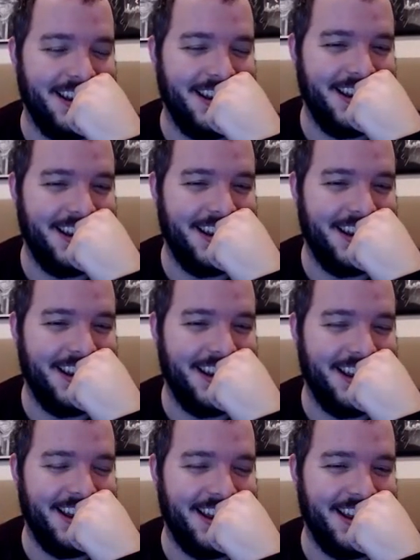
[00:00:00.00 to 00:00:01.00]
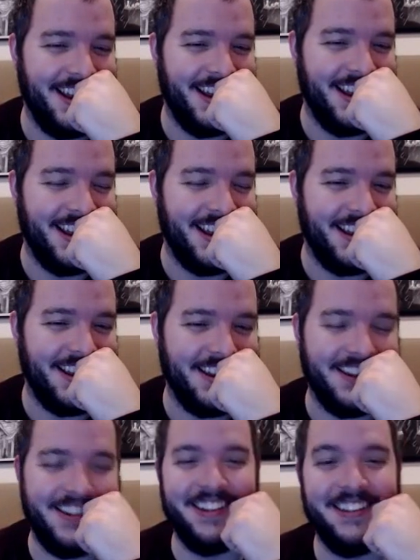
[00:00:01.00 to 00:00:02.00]

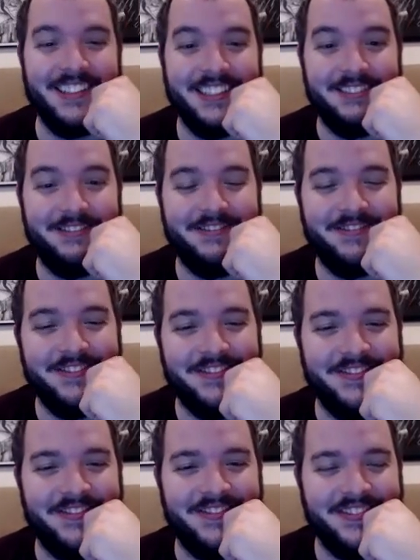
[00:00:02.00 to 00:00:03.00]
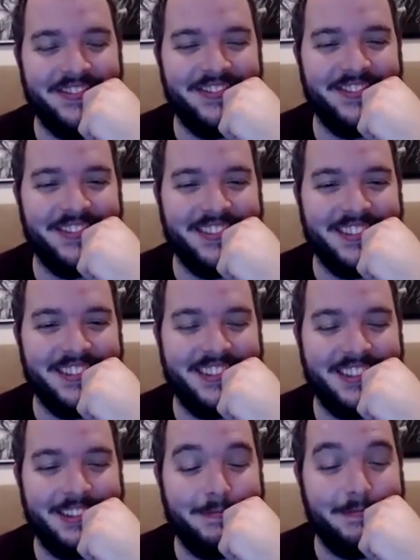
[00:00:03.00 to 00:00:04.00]

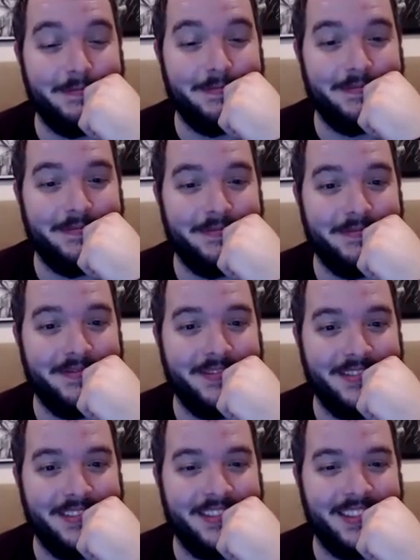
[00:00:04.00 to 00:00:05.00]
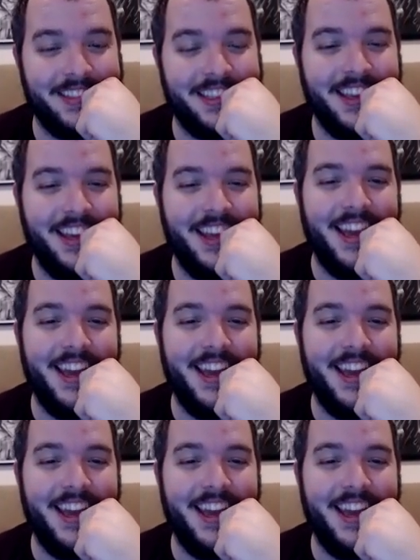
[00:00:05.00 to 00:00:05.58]
[no speech]